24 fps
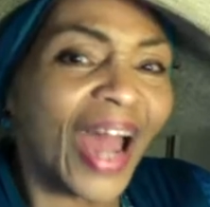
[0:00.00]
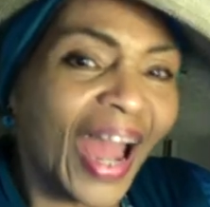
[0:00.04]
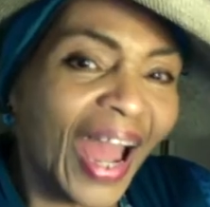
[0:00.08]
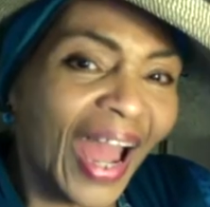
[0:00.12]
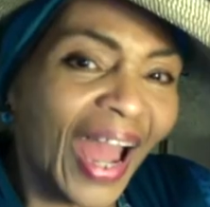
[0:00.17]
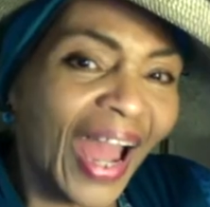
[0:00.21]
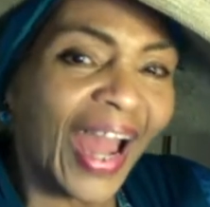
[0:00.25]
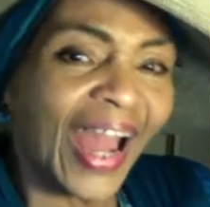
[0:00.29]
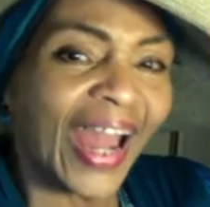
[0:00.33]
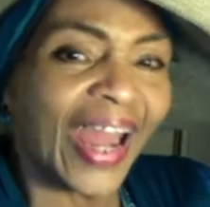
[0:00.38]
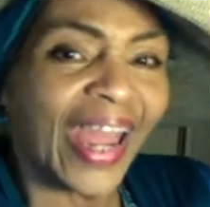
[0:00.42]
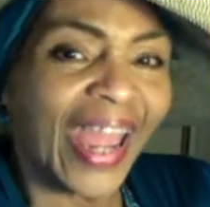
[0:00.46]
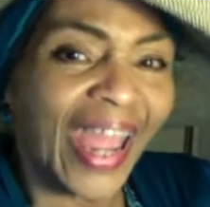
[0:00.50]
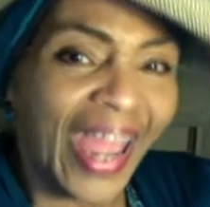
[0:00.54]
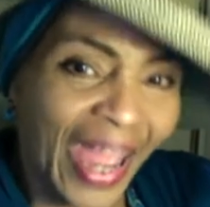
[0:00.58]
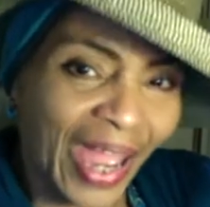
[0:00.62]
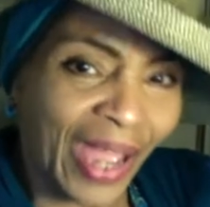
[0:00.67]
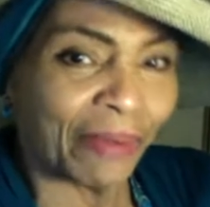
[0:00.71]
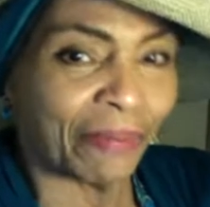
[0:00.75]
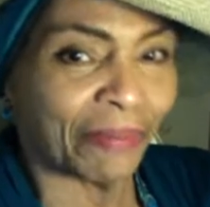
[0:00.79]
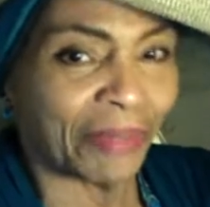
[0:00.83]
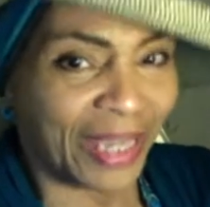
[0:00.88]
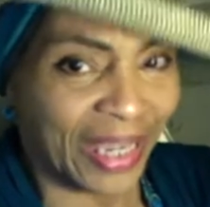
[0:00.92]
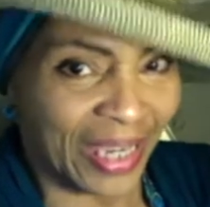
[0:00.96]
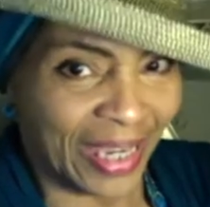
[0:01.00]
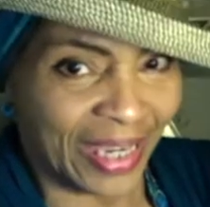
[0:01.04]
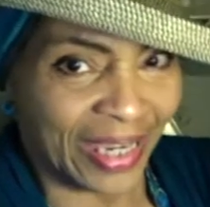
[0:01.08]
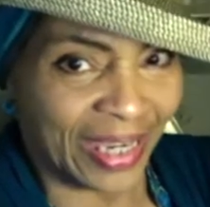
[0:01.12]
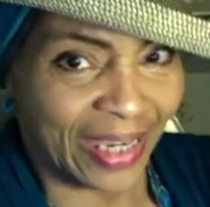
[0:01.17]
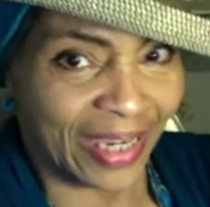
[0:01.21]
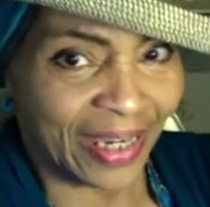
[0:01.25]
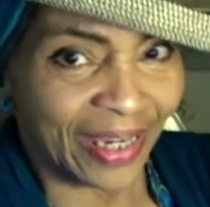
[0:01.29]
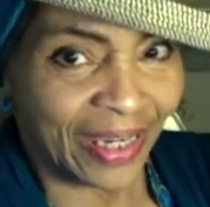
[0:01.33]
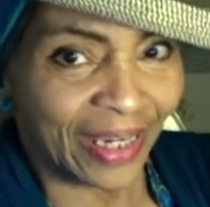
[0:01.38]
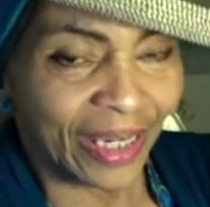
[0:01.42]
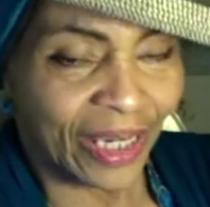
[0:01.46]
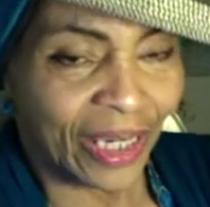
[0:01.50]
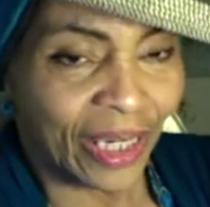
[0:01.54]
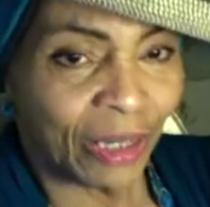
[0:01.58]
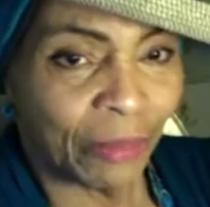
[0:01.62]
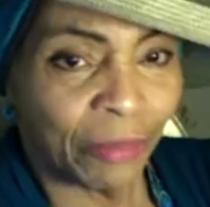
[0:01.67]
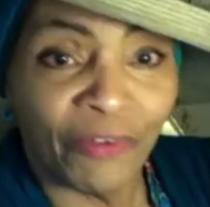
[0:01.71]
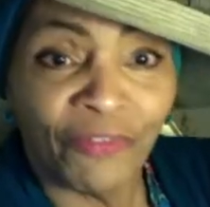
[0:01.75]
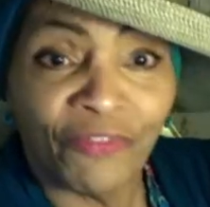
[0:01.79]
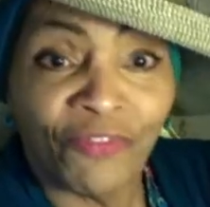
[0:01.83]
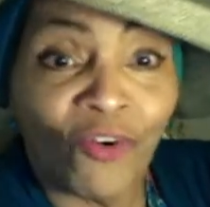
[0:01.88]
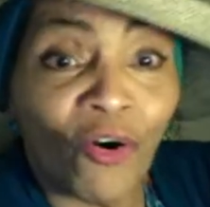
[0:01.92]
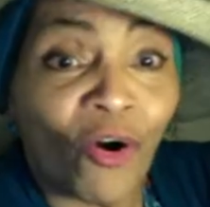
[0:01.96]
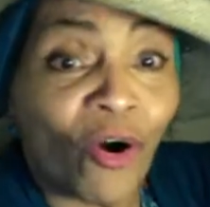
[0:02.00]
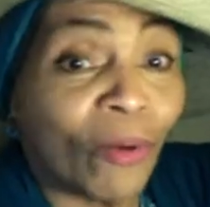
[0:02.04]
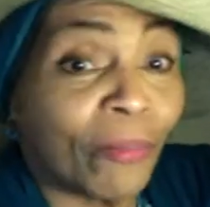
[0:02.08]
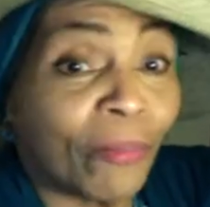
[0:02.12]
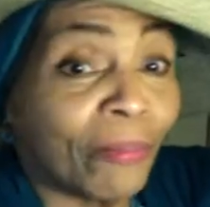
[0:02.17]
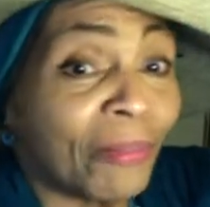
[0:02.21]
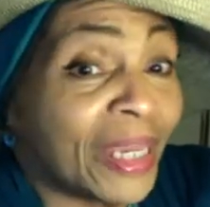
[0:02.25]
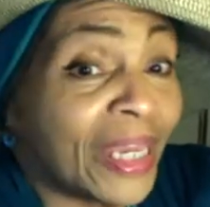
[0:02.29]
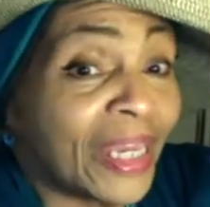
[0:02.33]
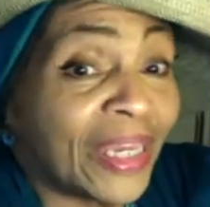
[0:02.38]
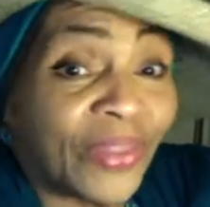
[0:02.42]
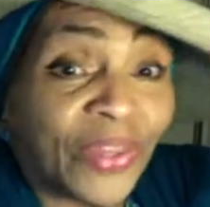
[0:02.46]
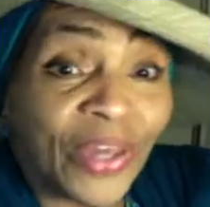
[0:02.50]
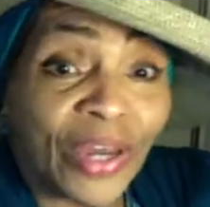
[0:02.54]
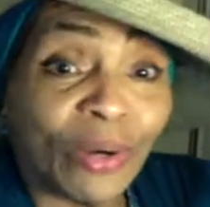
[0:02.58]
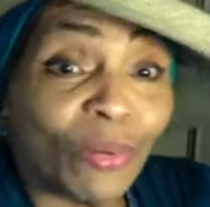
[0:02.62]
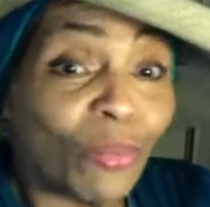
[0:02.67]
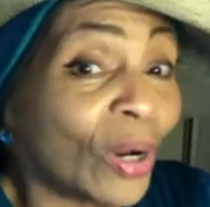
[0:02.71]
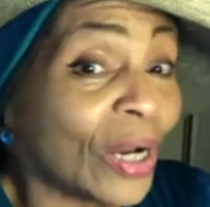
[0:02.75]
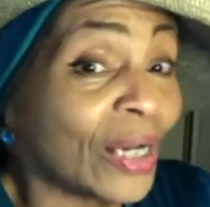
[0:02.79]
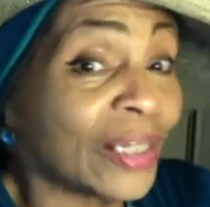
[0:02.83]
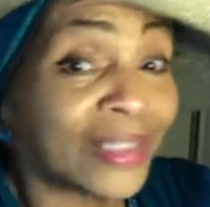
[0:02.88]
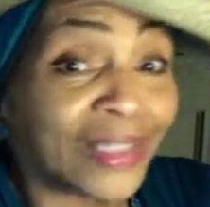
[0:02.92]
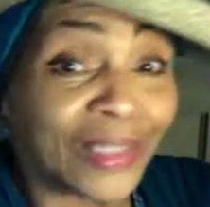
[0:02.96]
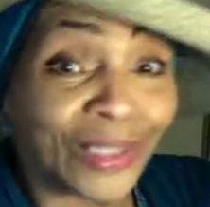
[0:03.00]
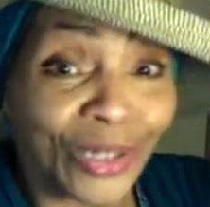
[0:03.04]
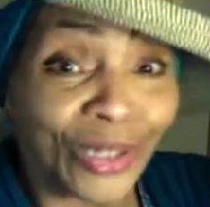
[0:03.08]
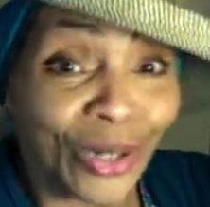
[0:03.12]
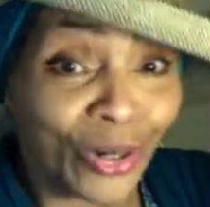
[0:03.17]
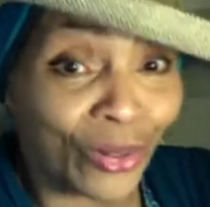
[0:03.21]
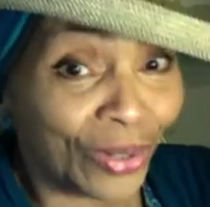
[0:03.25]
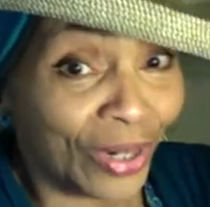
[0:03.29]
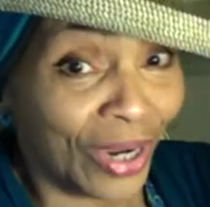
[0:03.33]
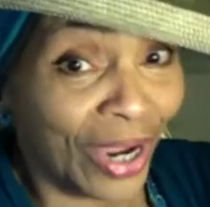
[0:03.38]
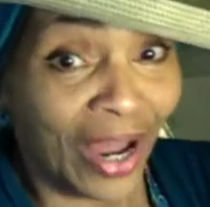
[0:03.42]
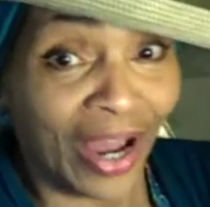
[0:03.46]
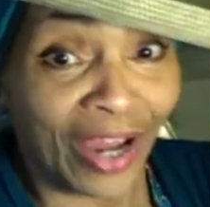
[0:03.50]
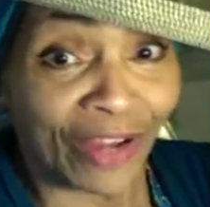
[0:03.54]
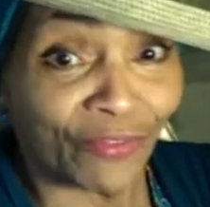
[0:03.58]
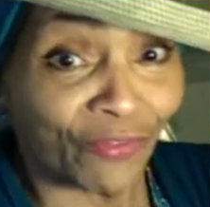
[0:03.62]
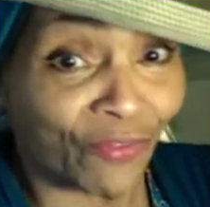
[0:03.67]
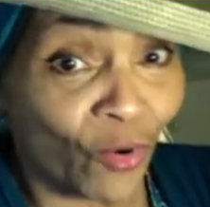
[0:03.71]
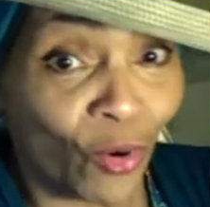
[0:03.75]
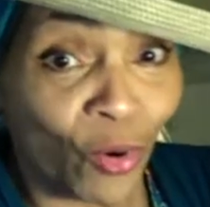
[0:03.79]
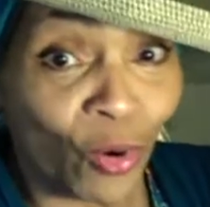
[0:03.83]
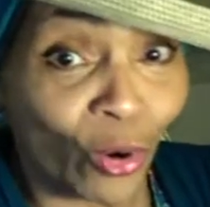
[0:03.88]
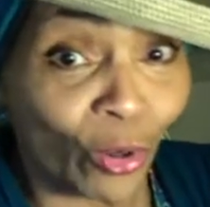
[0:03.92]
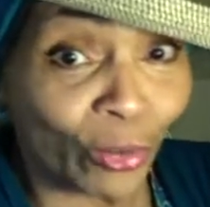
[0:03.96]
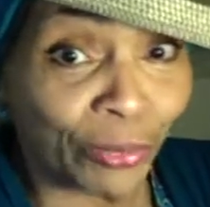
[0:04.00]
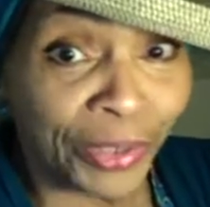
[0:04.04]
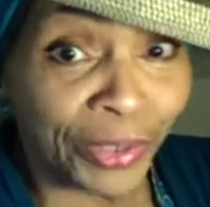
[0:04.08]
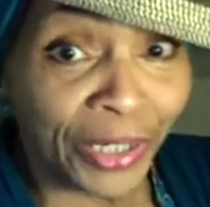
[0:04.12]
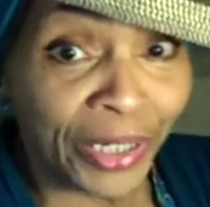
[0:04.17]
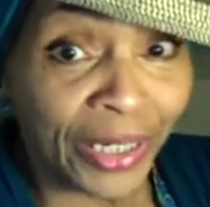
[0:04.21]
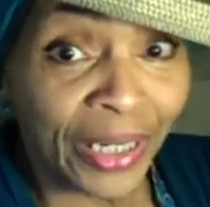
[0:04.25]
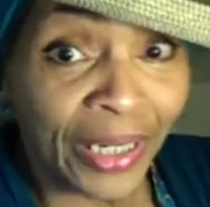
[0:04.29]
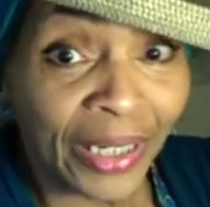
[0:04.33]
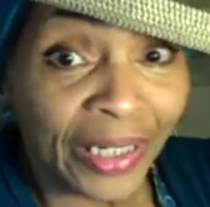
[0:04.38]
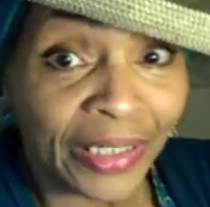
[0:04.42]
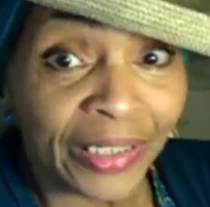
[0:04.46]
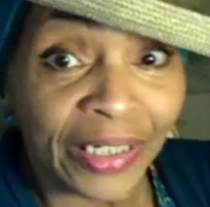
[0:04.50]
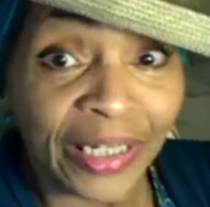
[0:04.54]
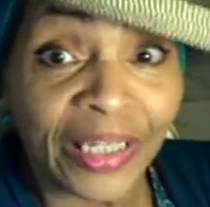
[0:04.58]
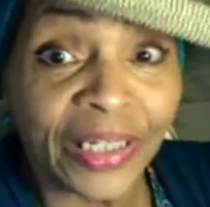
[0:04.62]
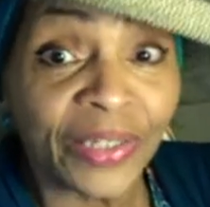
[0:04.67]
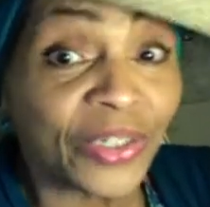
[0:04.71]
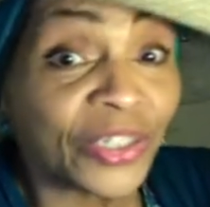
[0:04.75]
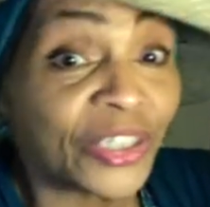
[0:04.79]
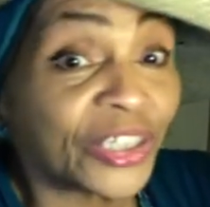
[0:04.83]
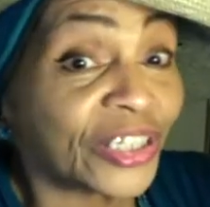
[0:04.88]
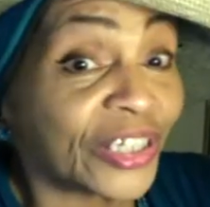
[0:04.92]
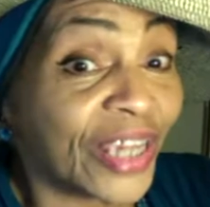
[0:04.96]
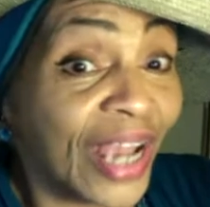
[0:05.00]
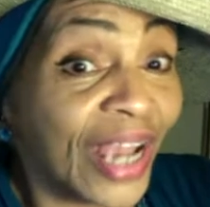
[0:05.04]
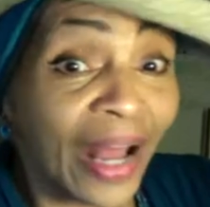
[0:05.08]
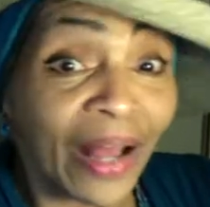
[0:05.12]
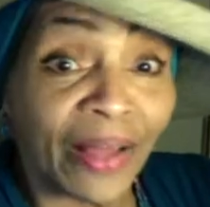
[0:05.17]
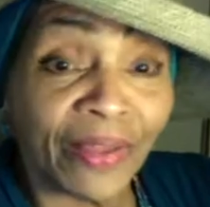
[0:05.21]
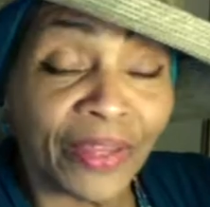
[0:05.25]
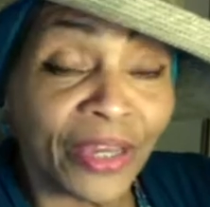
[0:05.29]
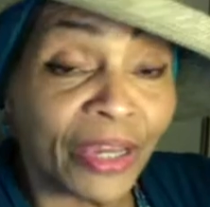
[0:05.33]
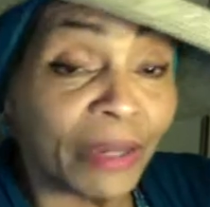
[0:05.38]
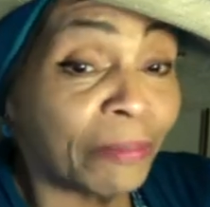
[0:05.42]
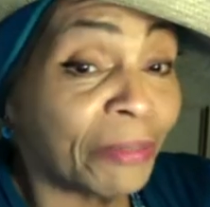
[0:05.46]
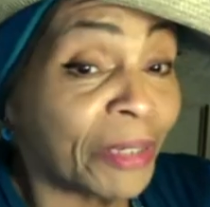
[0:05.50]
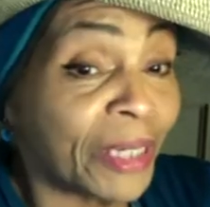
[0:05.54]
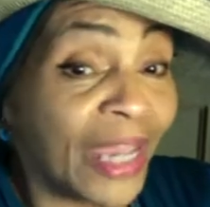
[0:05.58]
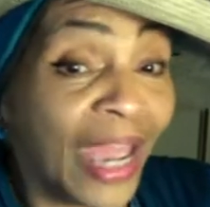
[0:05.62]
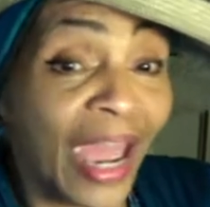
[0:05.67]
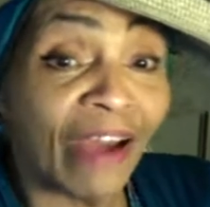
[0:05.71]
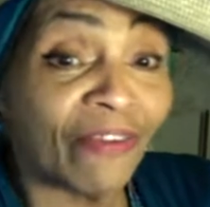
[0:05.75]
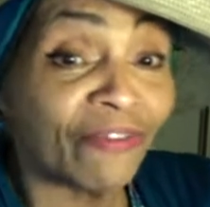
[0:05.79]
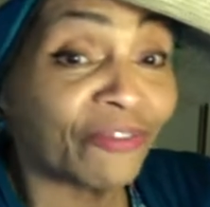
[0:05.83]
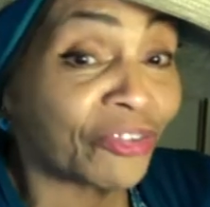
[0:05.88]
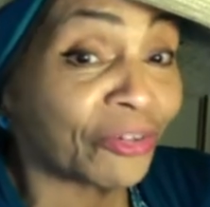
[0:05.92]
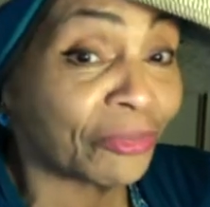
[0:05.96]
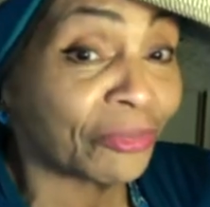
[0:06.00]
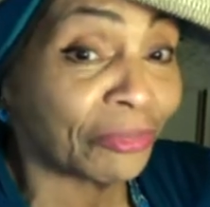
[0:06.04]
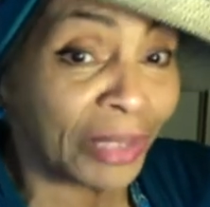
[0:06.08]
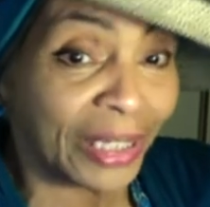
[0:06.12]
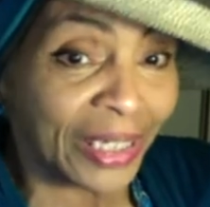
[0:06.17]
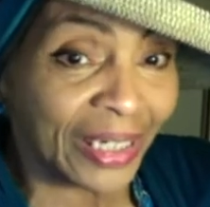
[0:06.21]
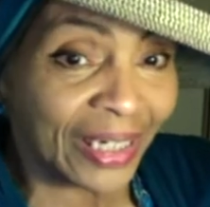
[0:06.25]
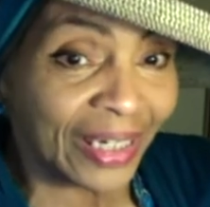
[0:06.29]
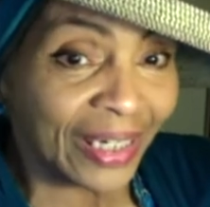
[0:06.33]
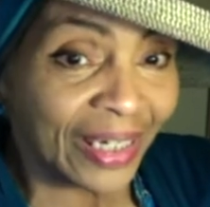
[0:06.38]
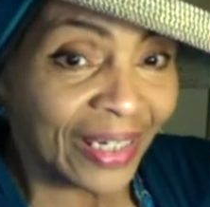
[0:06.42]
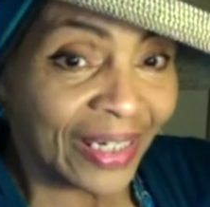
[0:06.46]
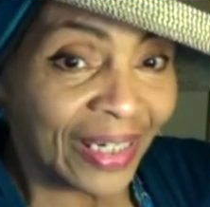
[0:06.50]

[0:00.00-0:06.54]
I am he. Before me there was no God formed, neither shall there be after me.